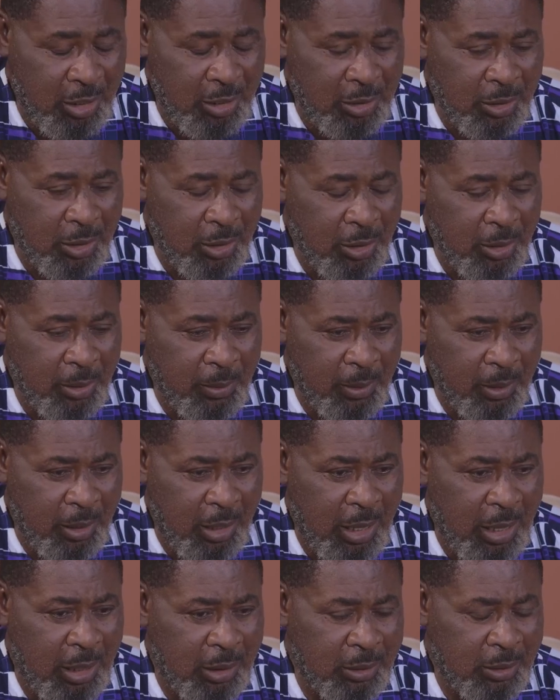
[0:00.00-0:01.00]
and, uh,
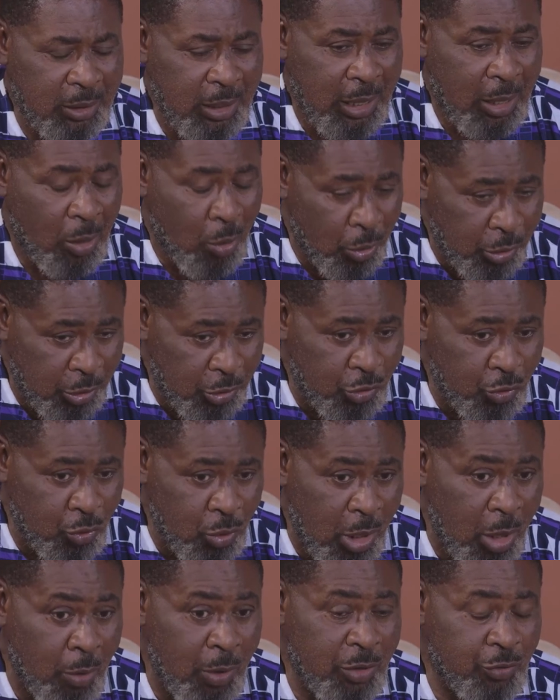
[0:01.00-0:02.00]
and according
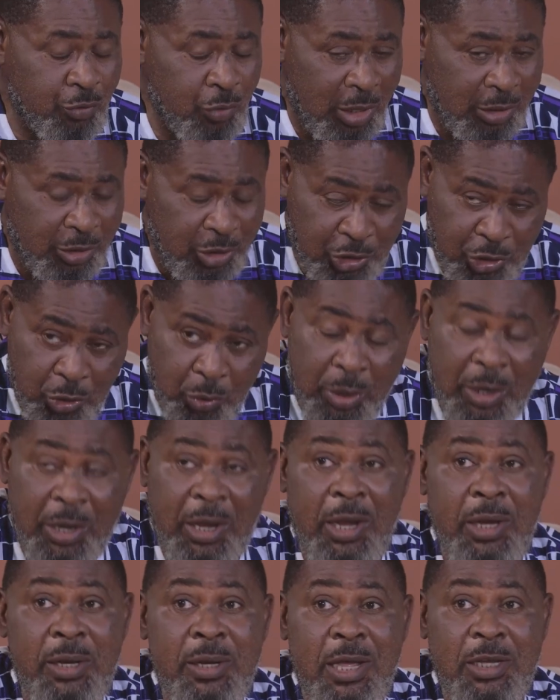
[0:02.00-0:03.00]
to our tradition
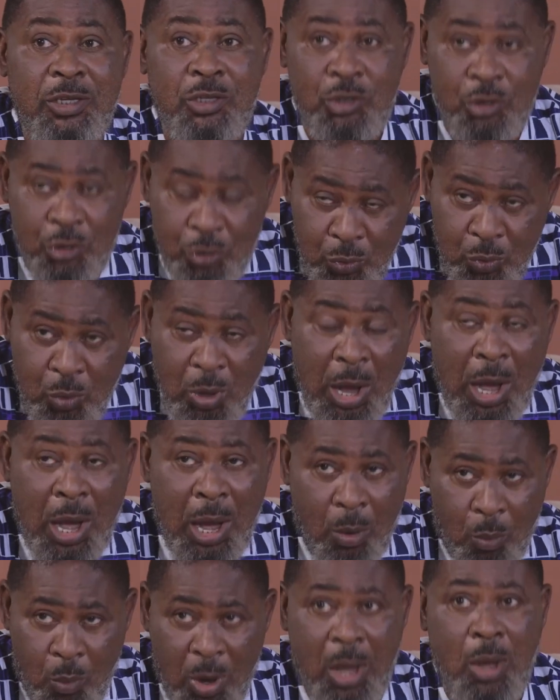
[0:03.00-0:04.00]
again that you
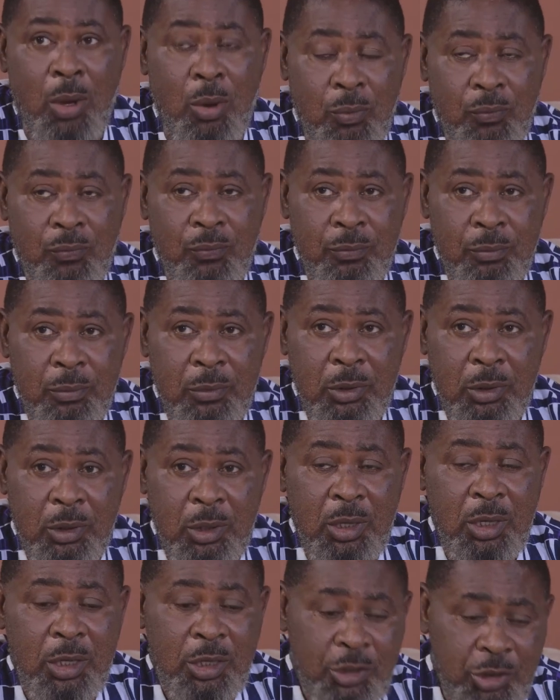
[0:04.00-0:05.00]
are aware of,
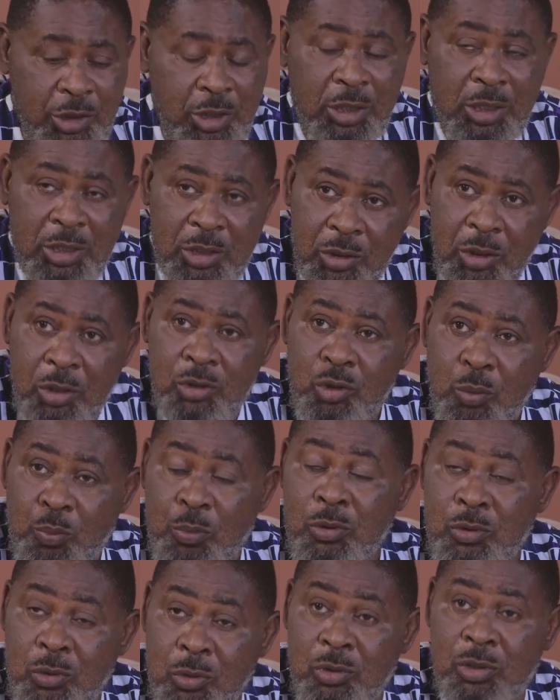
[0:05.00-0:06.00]
she is not
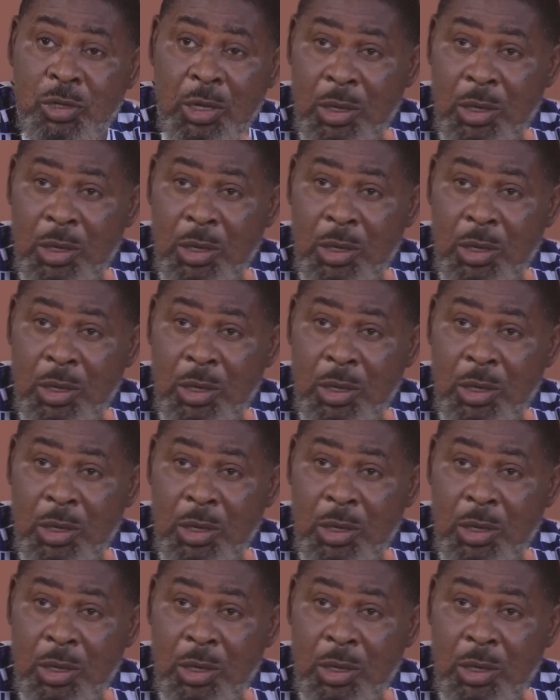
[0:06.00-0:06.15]
supposed to